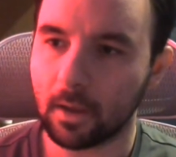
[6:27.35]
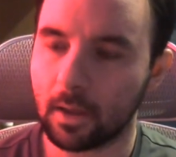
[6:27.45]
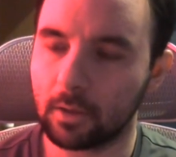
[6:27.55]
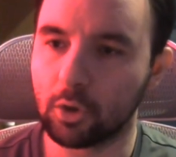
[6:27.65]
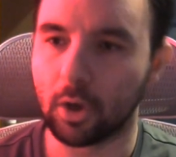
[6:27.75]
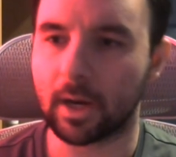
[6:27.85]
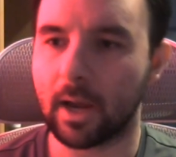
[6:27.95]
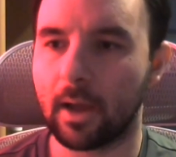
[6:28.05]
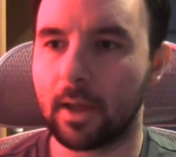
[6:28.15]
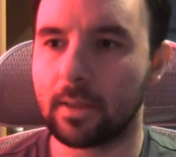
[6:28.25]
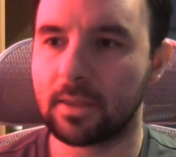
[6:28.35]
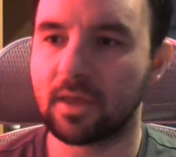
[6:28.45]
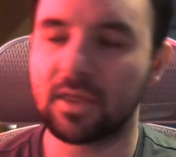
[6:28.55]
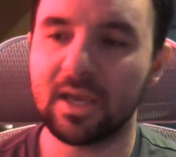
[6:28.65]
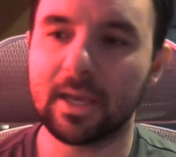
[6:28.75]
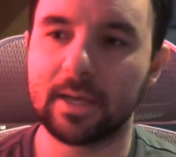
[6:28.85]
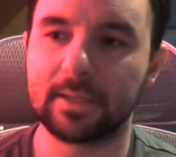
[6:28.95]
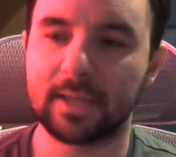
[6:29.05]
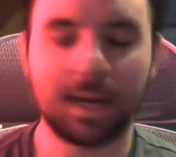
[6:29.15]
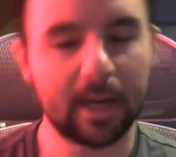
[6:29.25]
look, the thing
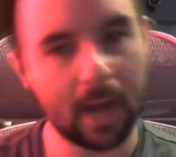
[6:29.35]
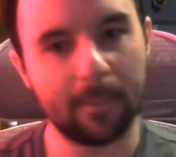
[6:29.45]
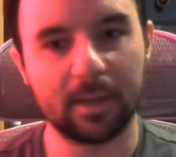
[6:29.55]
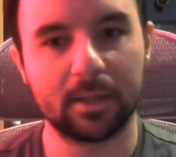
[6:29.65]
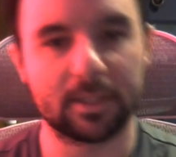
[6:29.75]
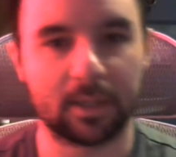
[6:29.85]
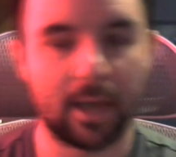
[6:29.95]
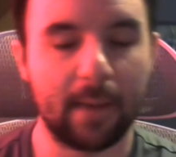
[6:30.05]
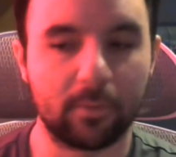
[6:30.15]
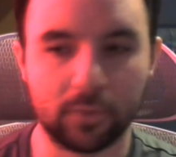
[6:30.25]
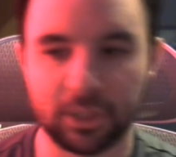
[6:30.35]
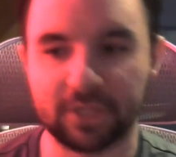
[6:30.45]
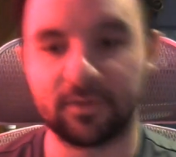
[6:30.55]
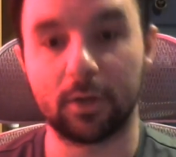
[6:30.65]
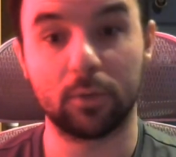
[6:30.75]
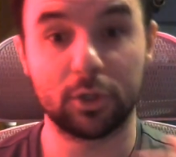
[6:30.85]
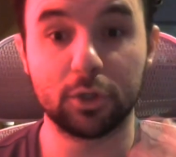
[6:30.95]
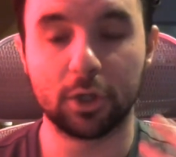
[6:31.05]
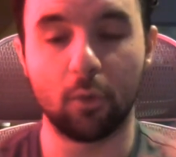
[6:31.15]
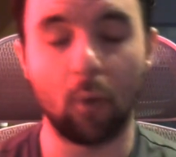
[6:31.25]
is, and I commented this on Capital G's video, which you
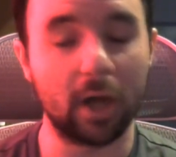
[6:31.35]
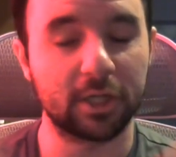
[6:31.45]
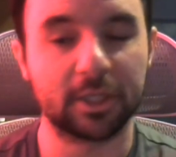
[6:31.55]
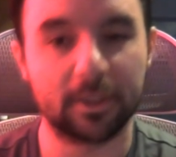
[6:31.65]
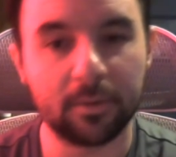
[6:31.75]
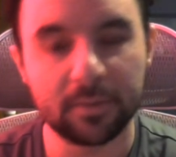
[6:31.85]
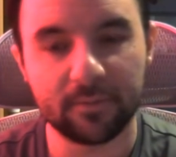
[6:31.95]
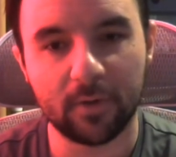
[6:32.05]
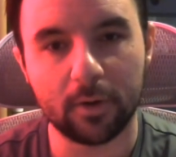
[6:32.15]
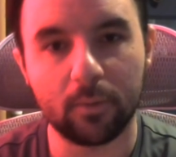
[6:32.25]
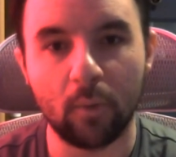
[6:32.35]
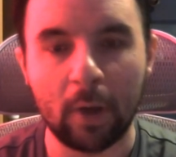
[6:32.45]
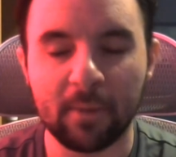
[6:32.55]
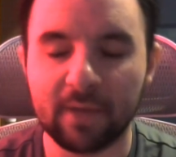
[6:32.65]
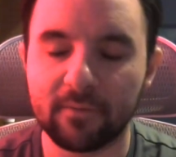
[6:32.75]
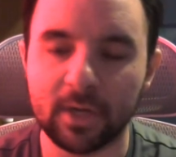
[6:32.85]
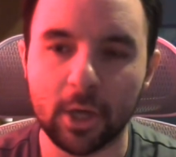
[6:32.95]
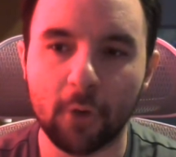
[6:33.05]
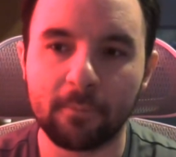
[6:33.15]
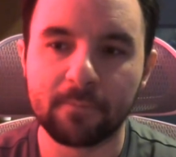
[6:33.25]
should go watch because it was a very well-made
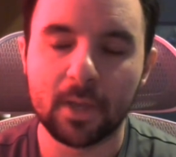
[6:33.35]
video.